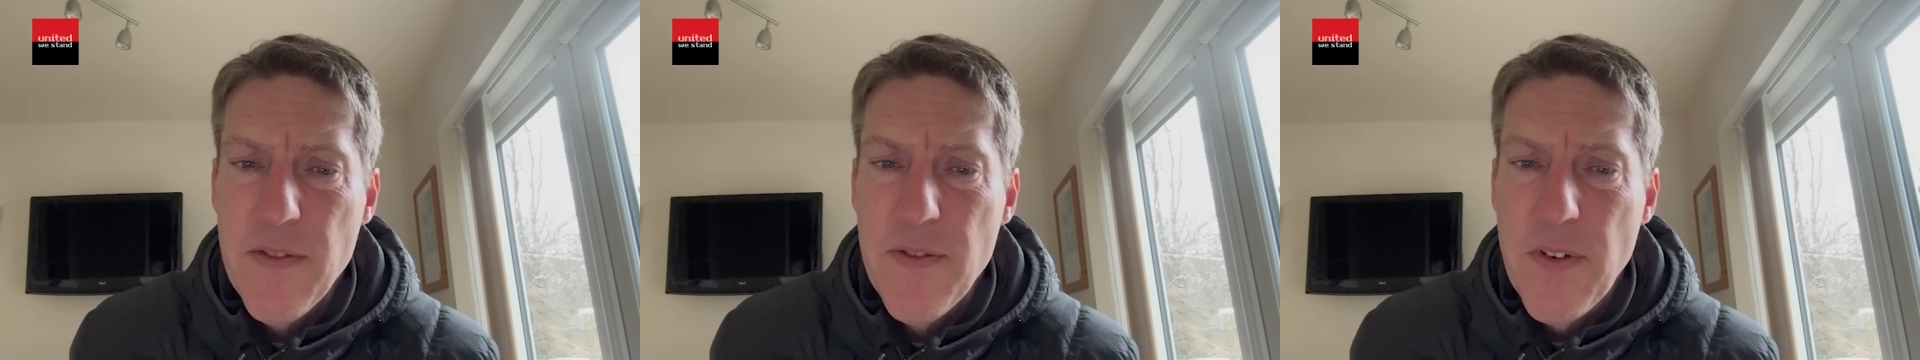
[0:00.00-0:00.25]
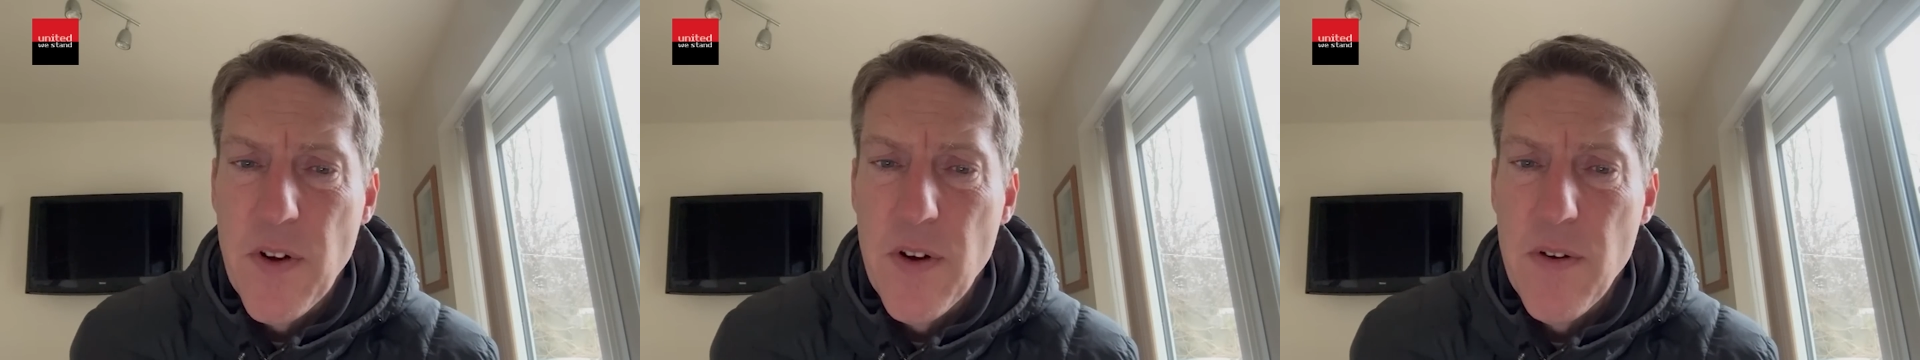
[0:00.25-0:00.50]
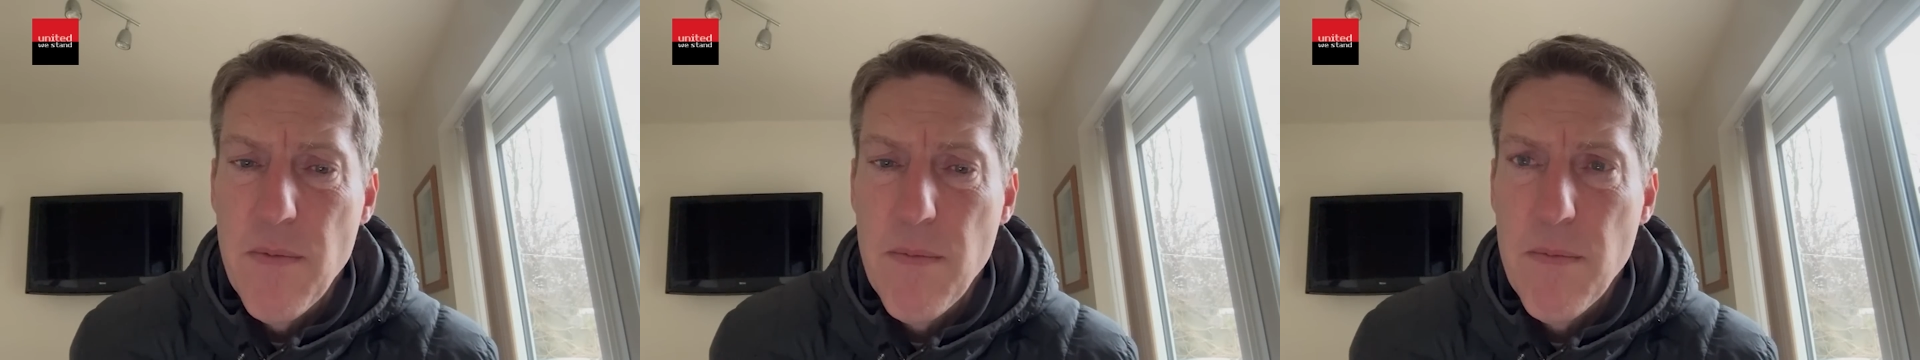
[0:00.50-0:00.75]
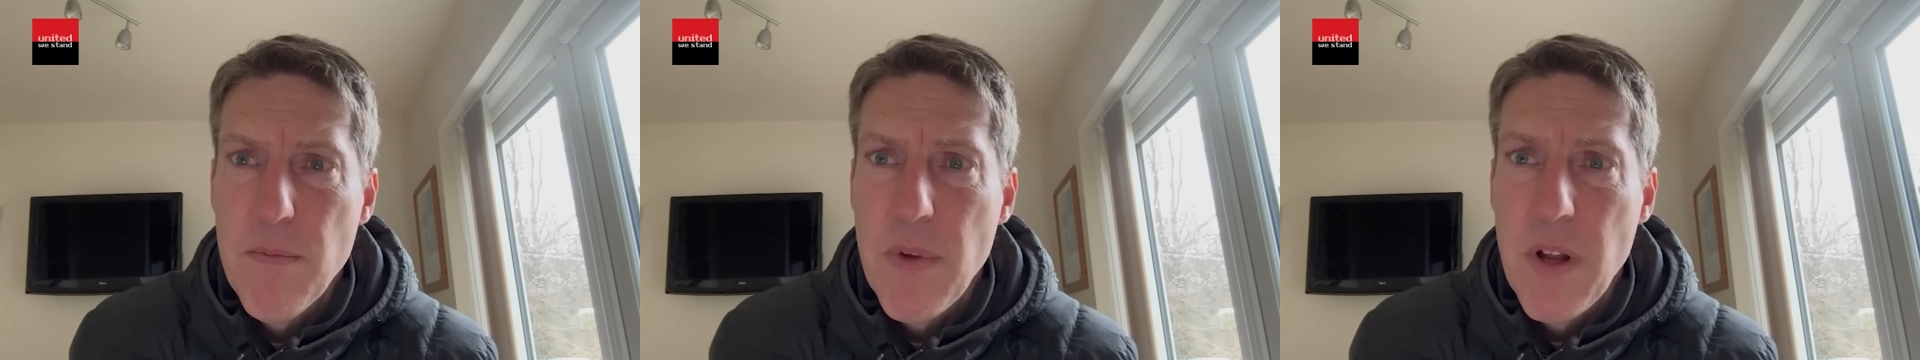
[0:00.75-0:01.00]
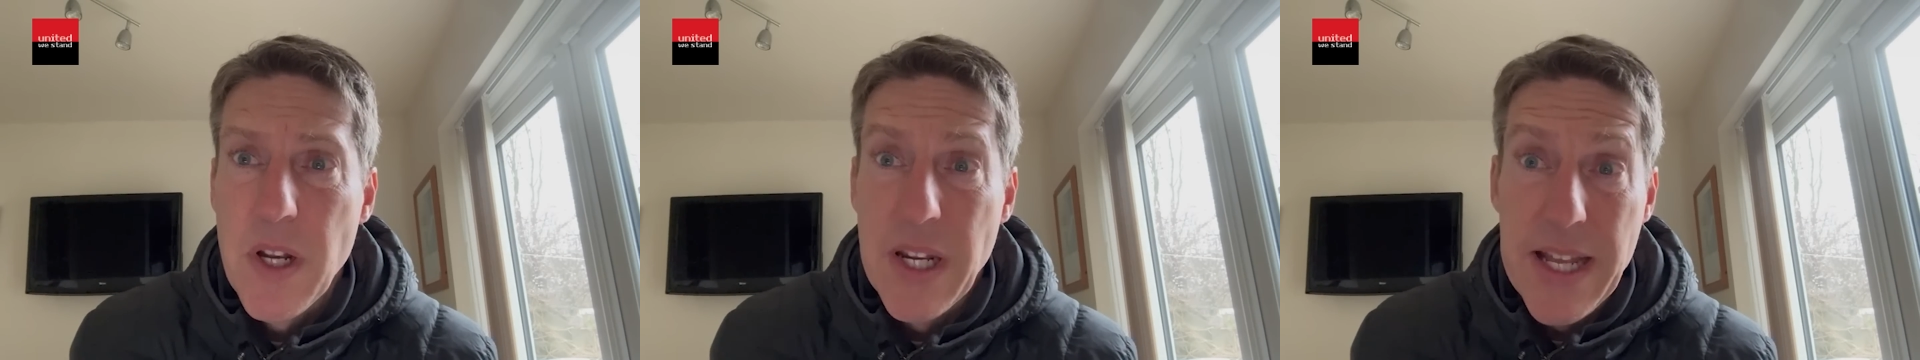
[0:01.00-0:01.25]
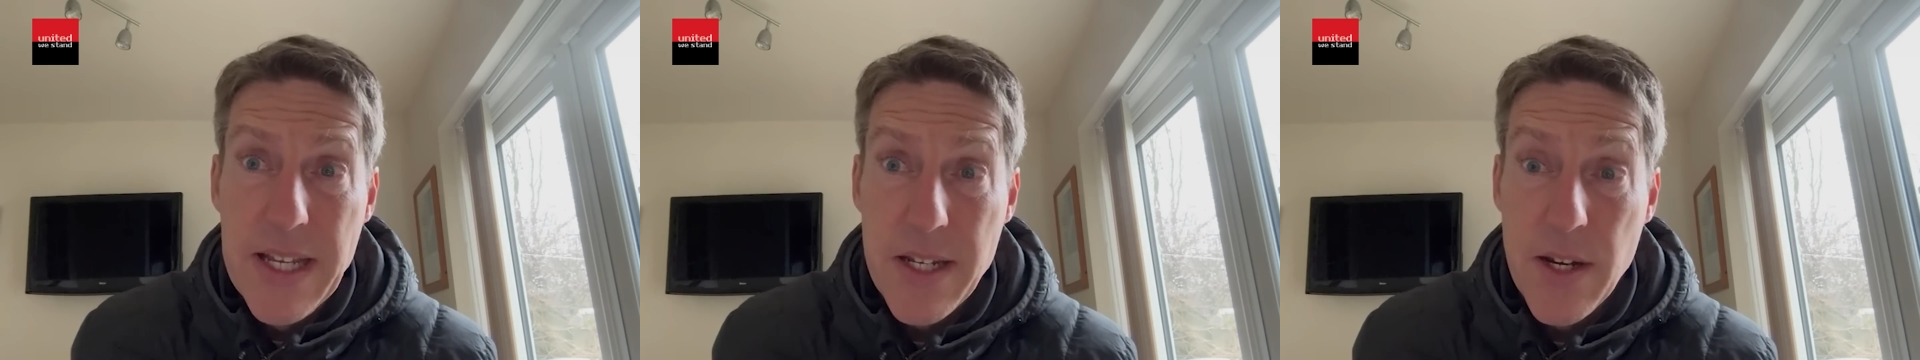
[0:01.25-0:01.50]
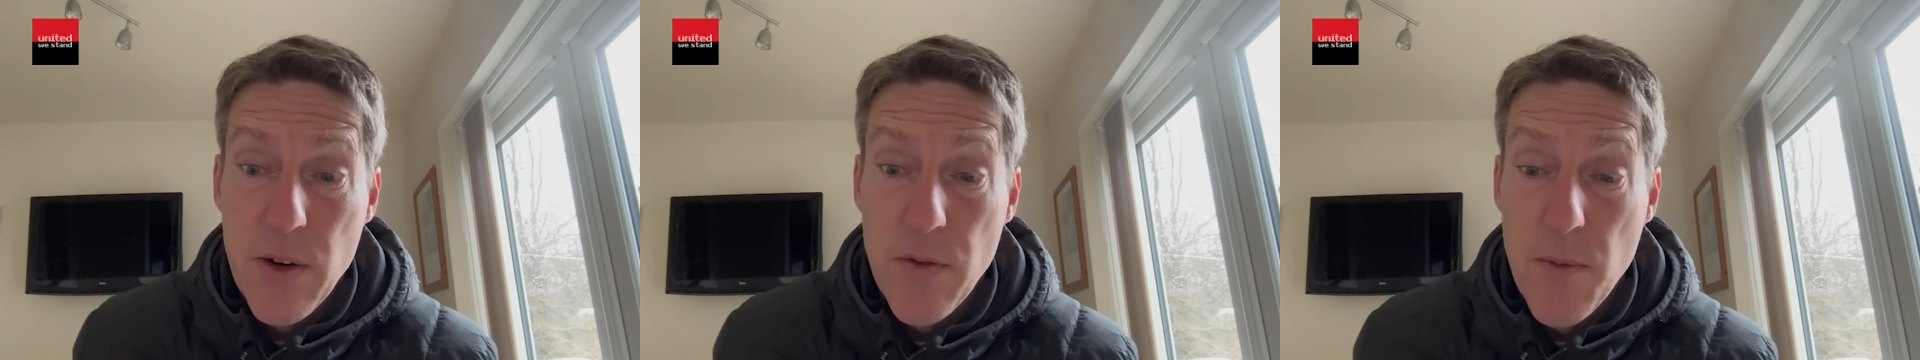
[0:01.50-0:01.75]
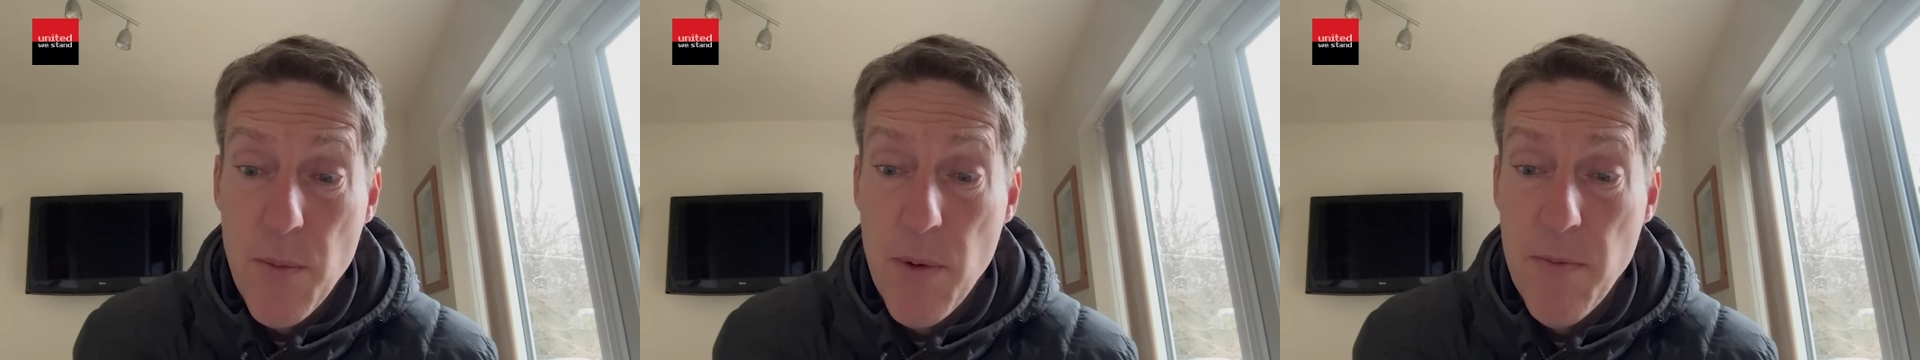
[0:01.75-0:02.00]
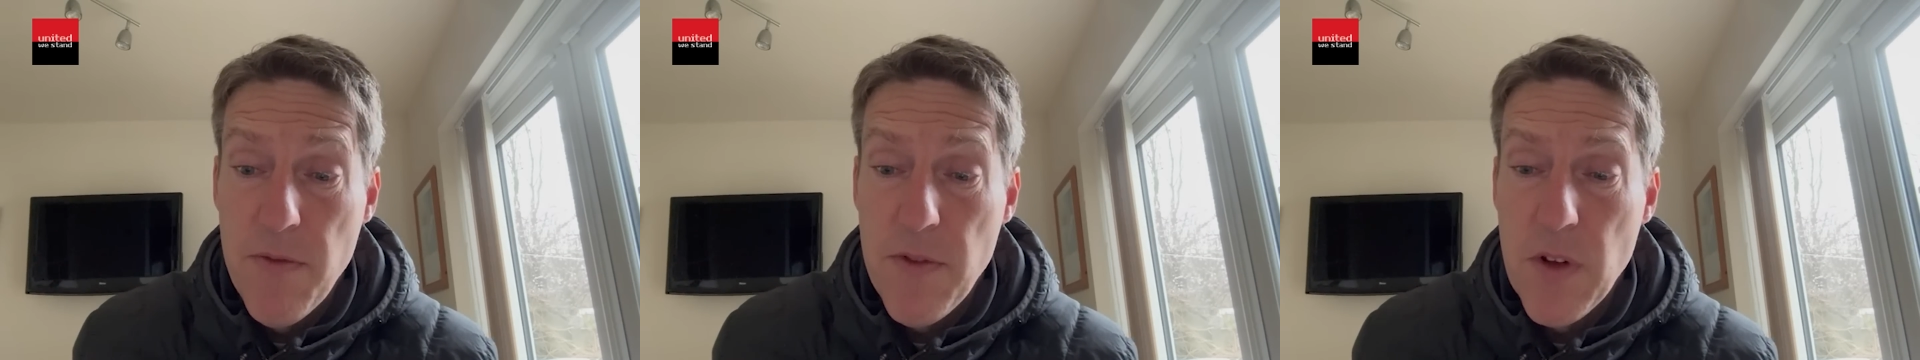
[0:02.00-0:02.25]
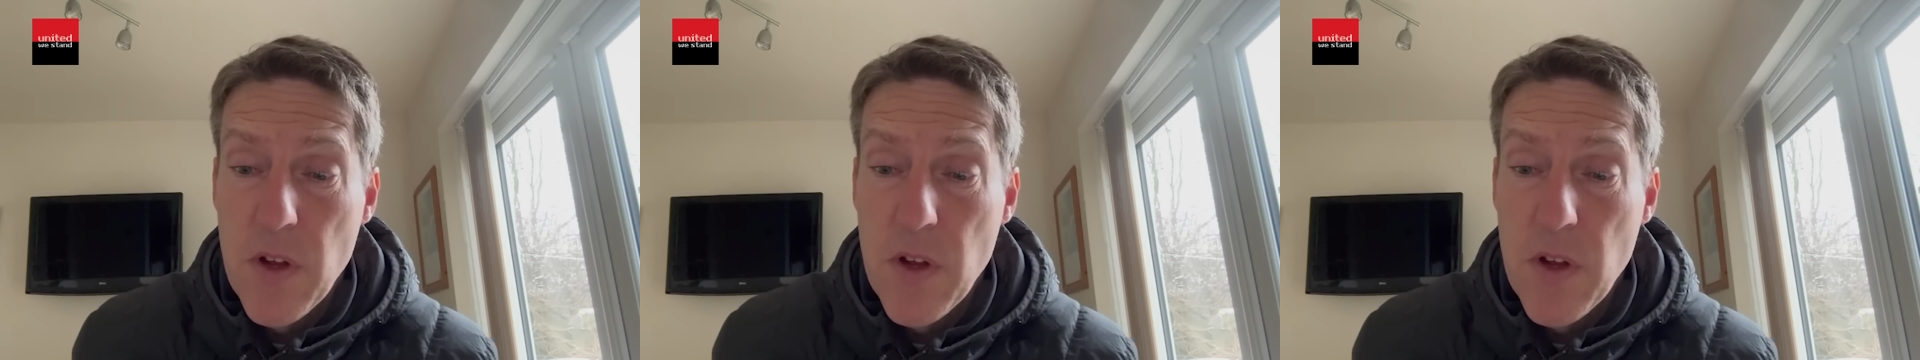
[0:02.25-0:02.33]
for at least another month